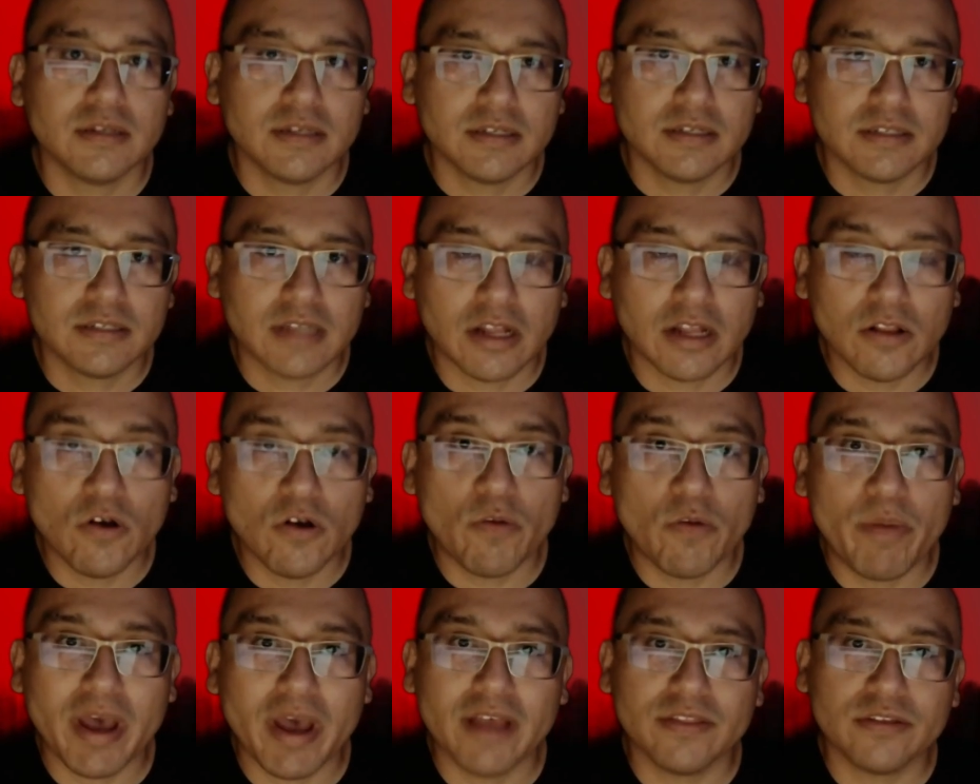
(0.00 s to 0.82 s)

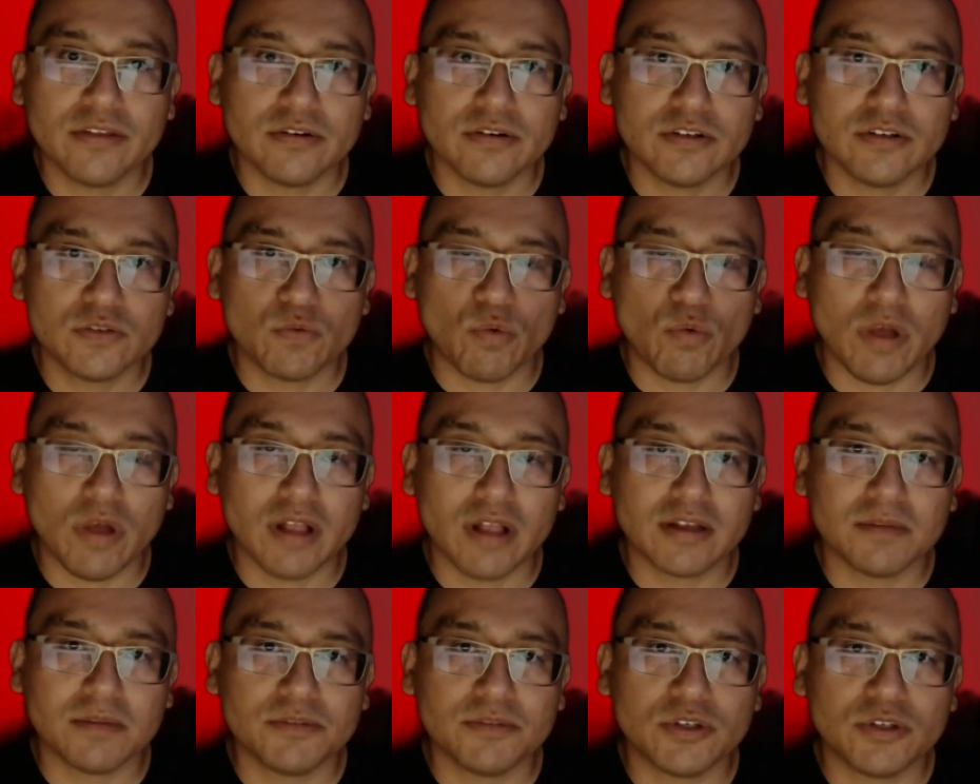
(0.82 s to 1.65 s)
Hello Panthers,
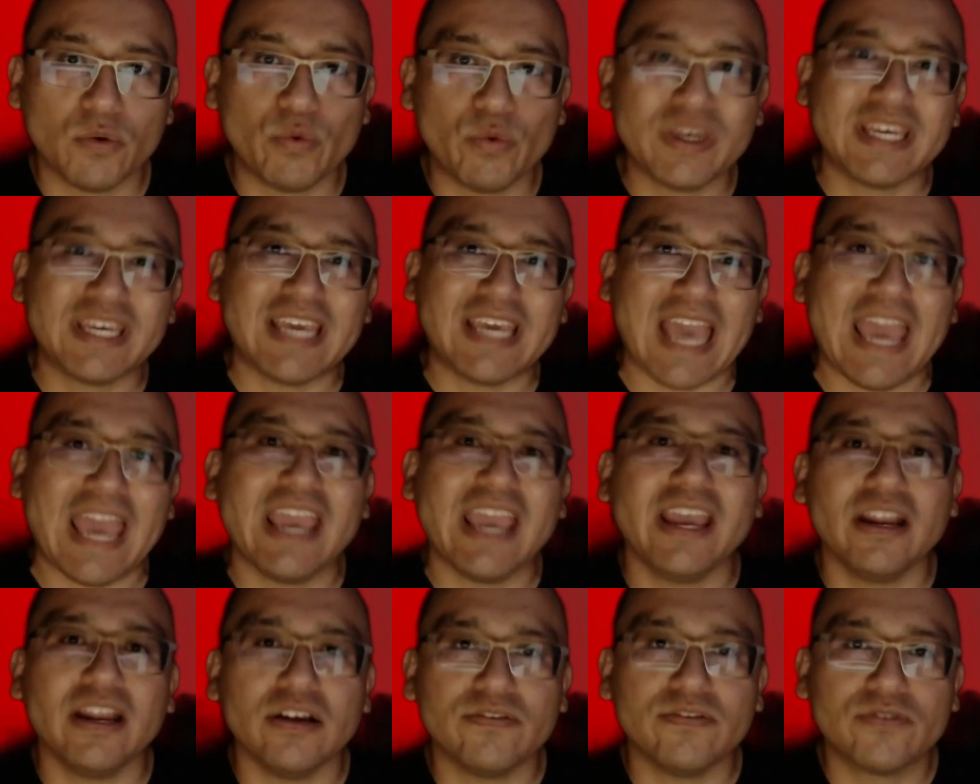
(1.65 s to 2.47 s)
welcome to week
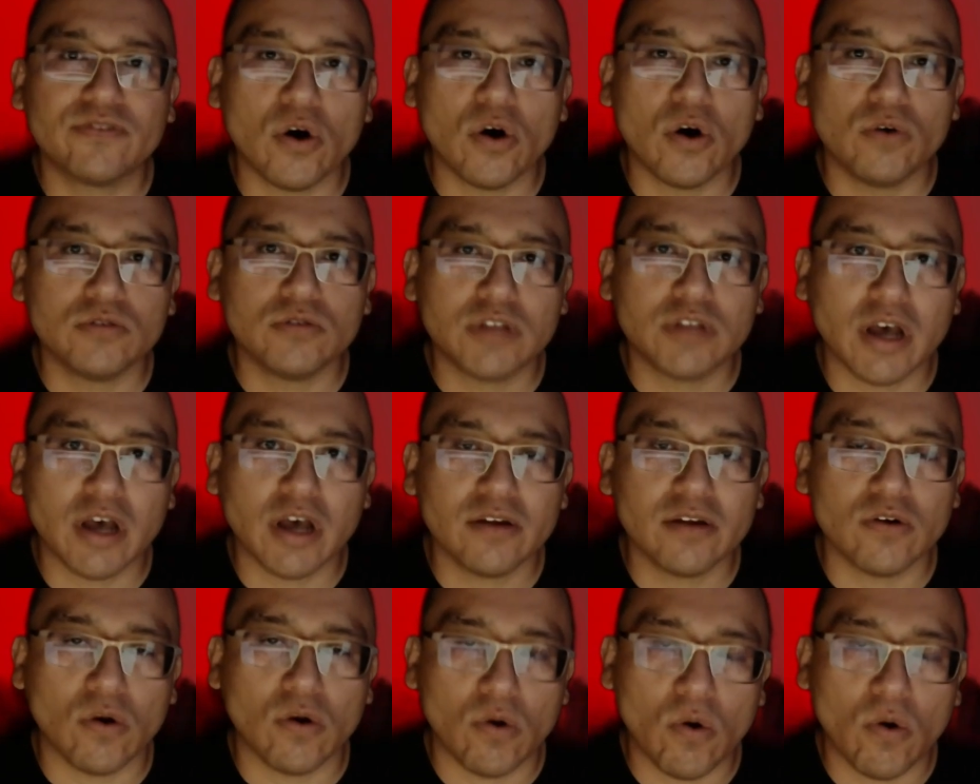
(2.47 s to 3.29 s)
8 of
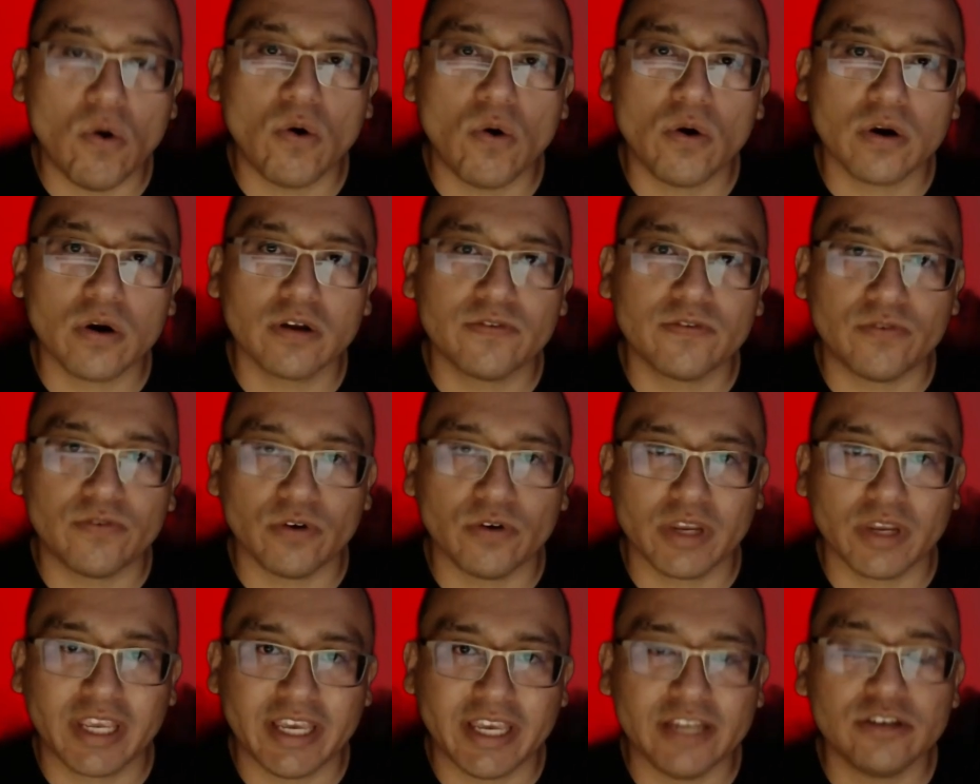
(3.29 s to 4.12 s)
Code.org for
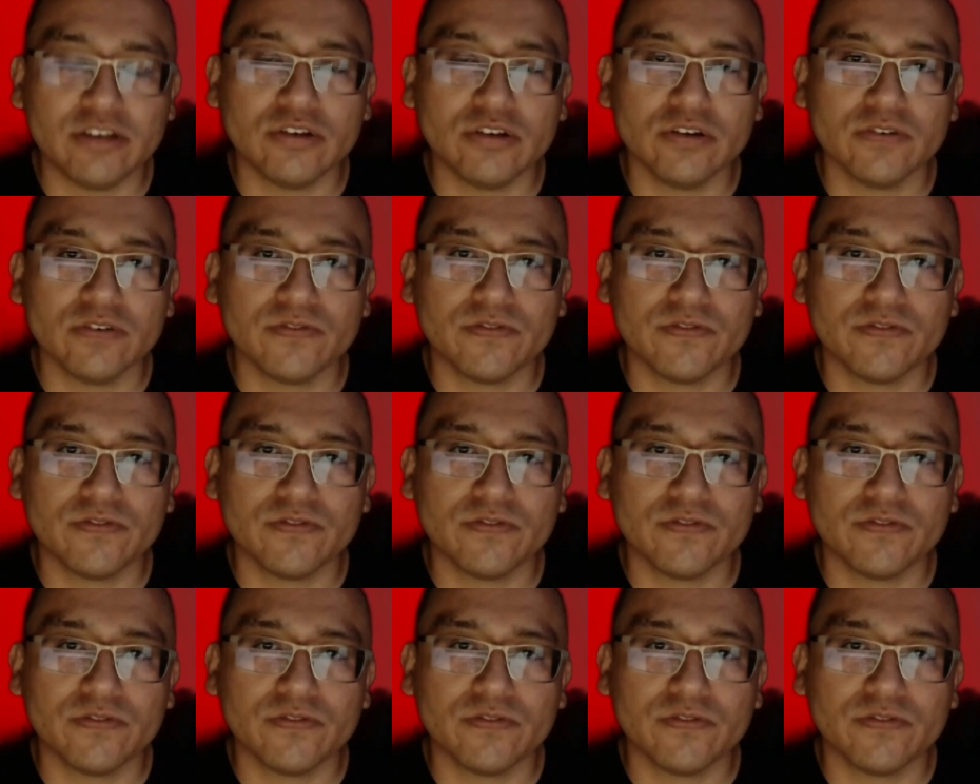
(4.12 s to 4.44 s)
kinder,